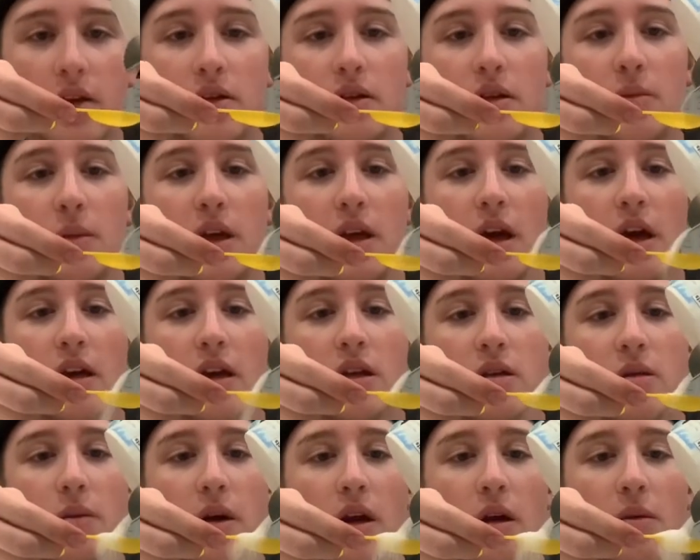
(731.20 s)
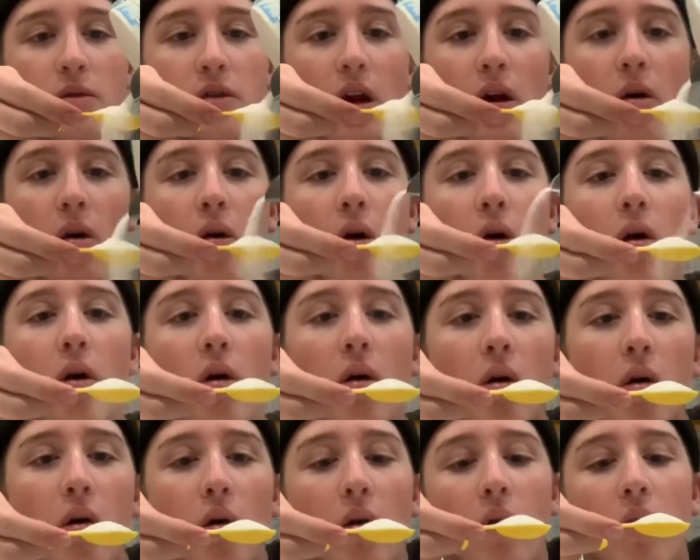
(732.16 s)
see me, guys, but I'm trying.
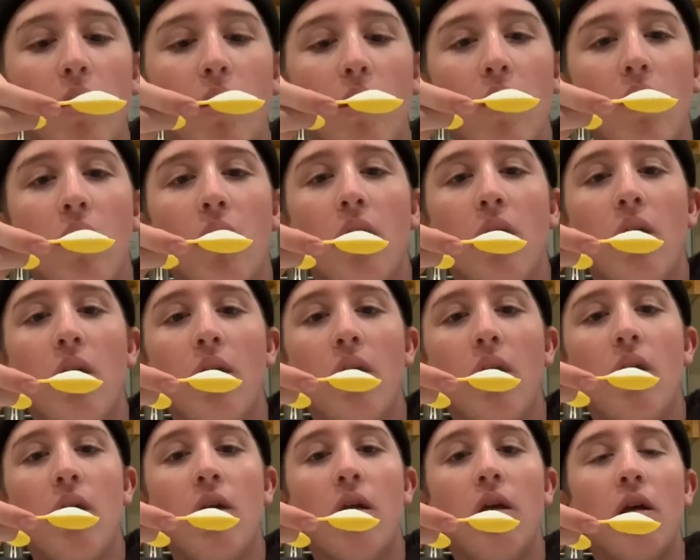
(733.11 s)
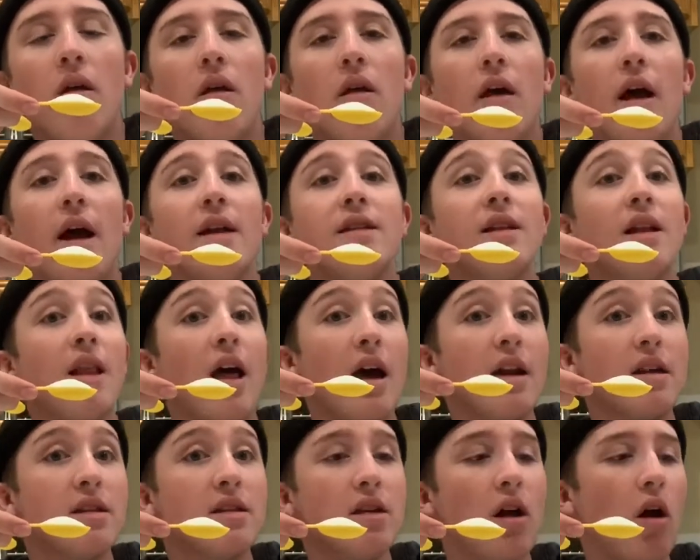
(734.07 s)
Oh, that's a lot of
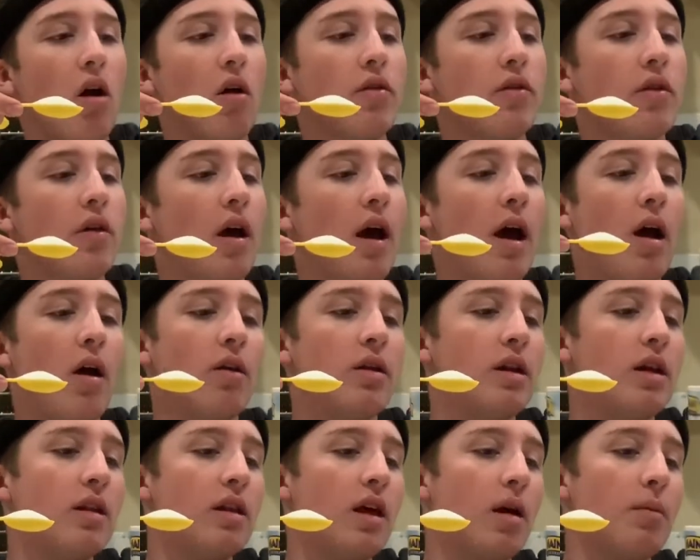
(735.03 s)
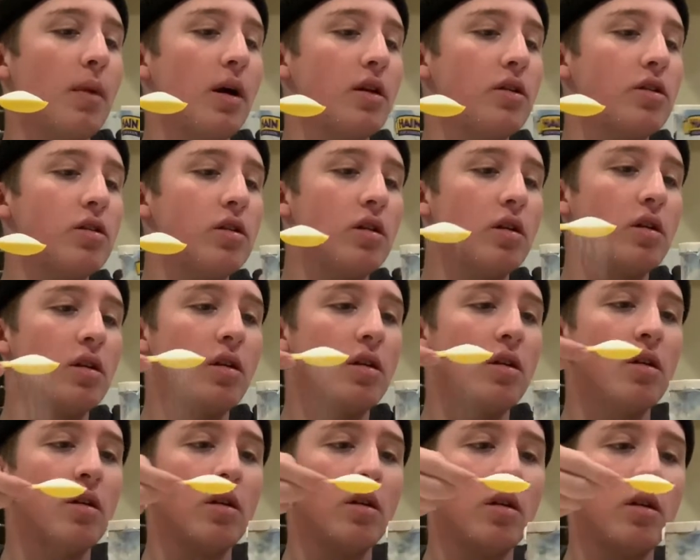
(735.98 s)
salt. I don't need that much.
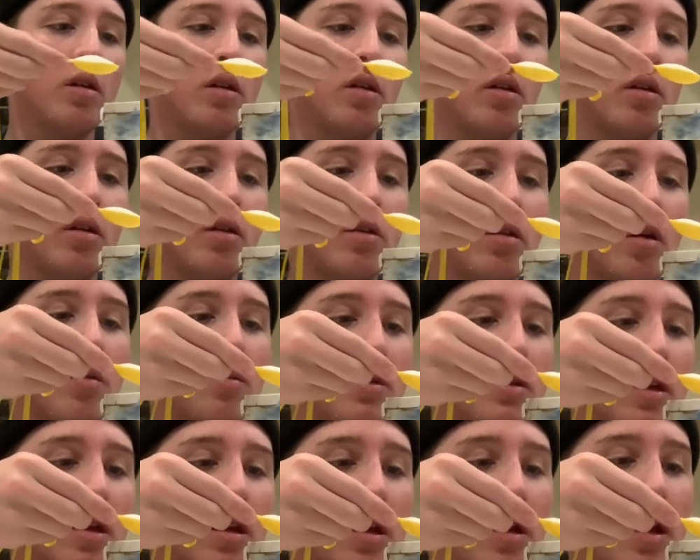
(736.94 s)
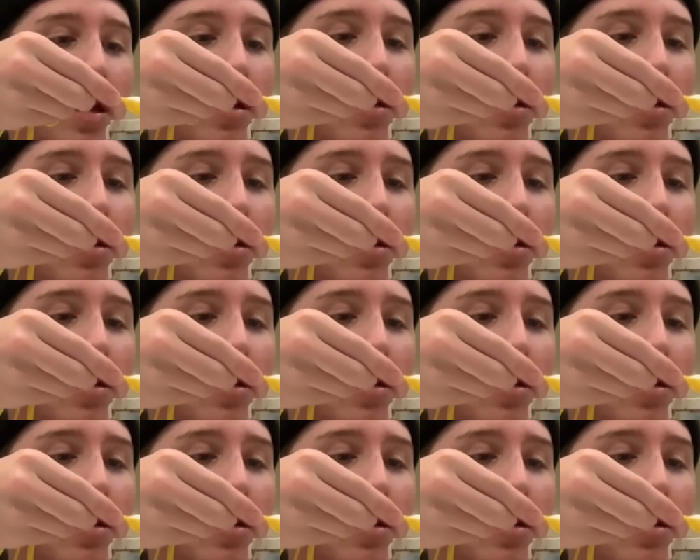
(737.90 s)
So I'm just gonna kind of